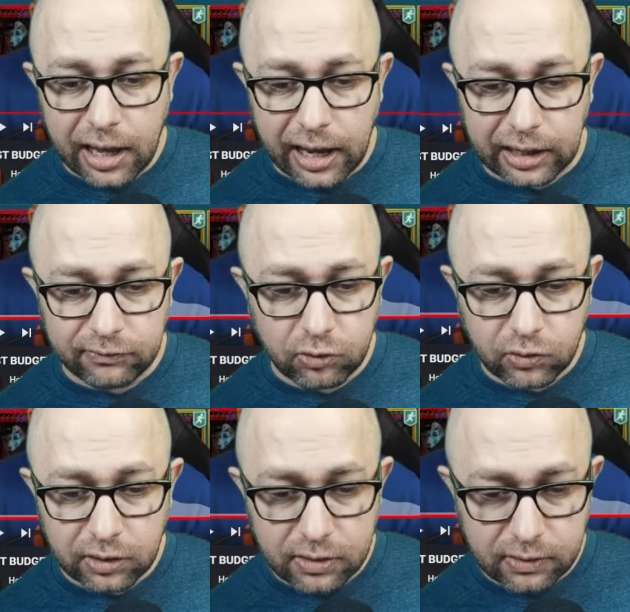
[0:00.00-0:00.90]
And if you
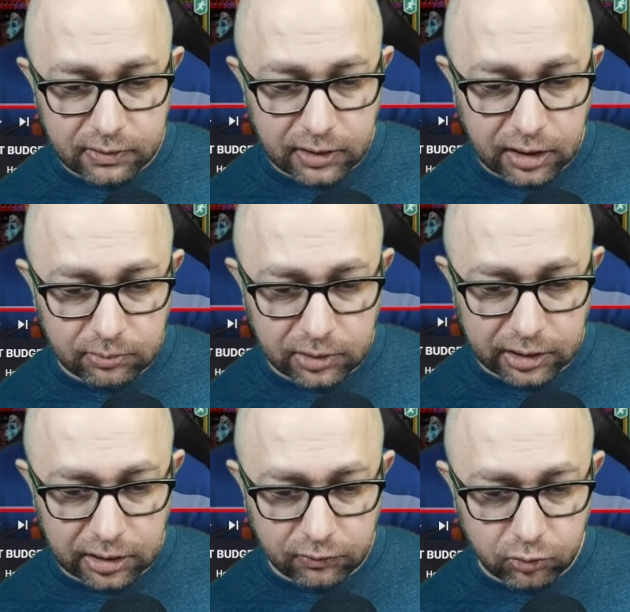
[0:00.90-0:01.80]
see this team,
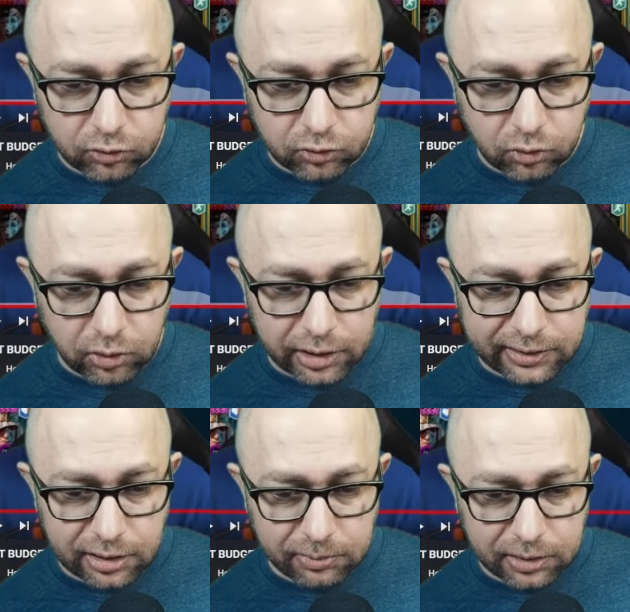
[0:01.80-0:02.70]
like if we scroll a
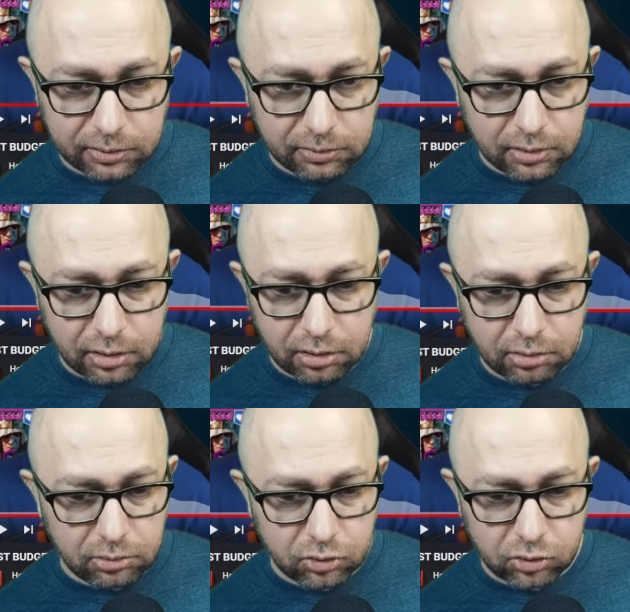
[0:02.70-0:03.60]
little bit
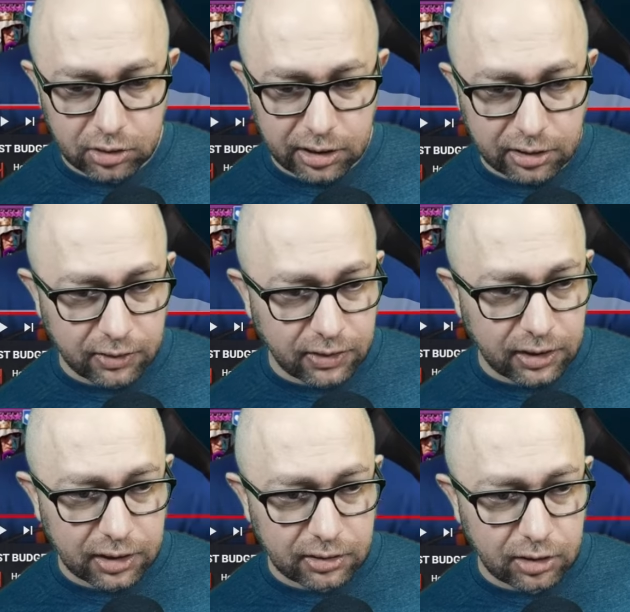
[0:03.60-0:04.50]
earlier, I
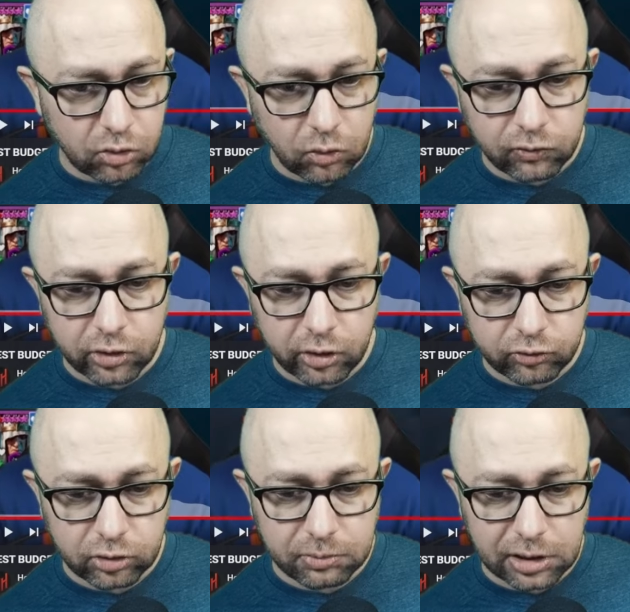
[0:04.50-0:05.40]
think it did over
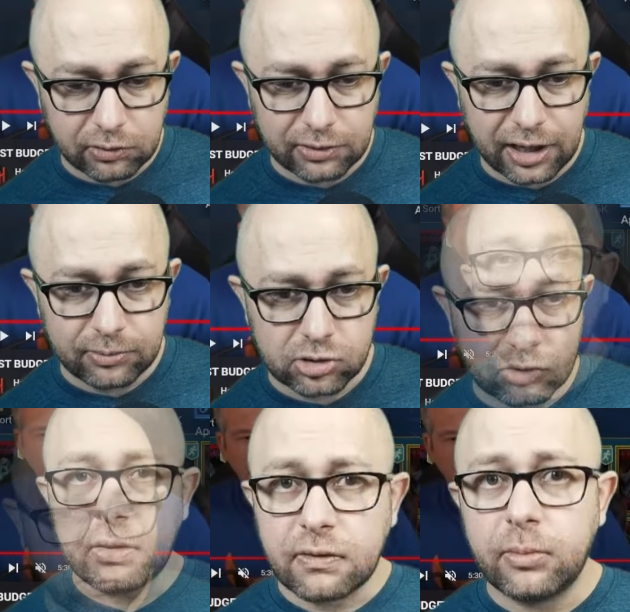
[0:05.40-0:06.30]
100 million damage.
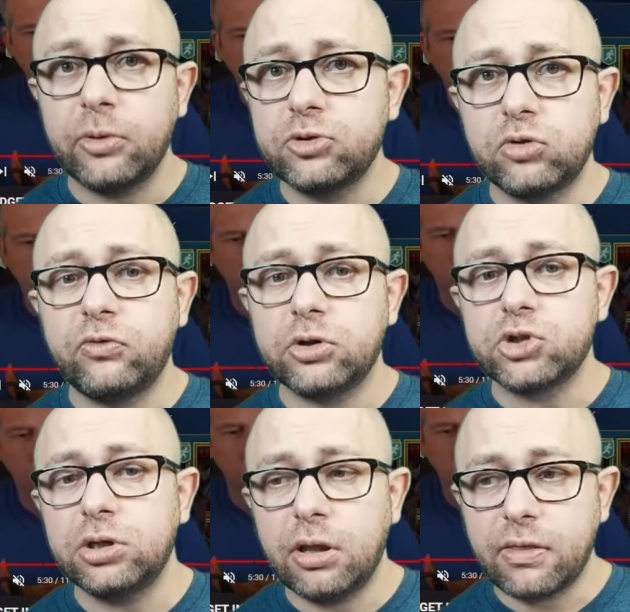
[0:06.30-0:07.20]
That's the budget
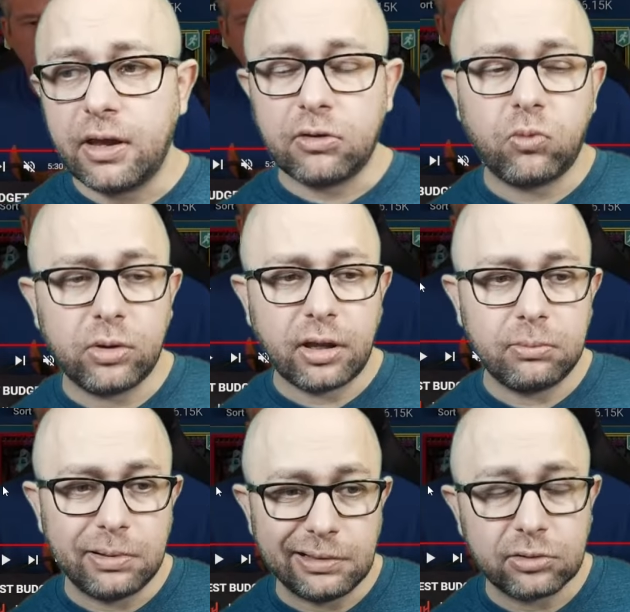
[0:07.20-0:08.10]
version, and that's what I
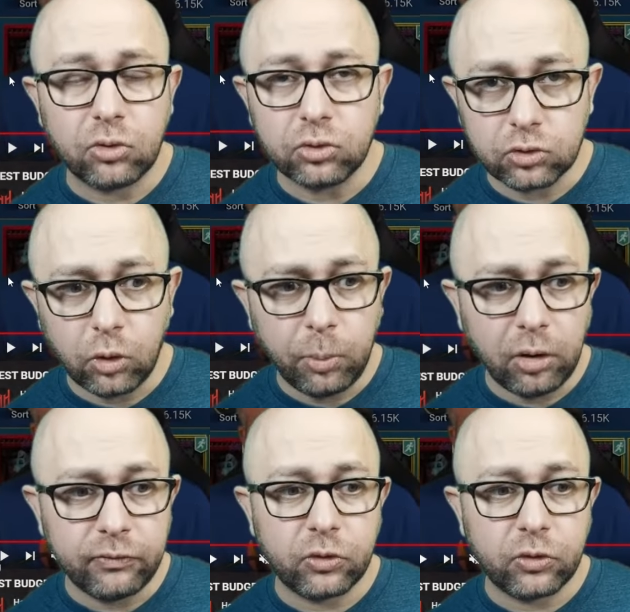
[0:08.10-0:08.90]
built on top of.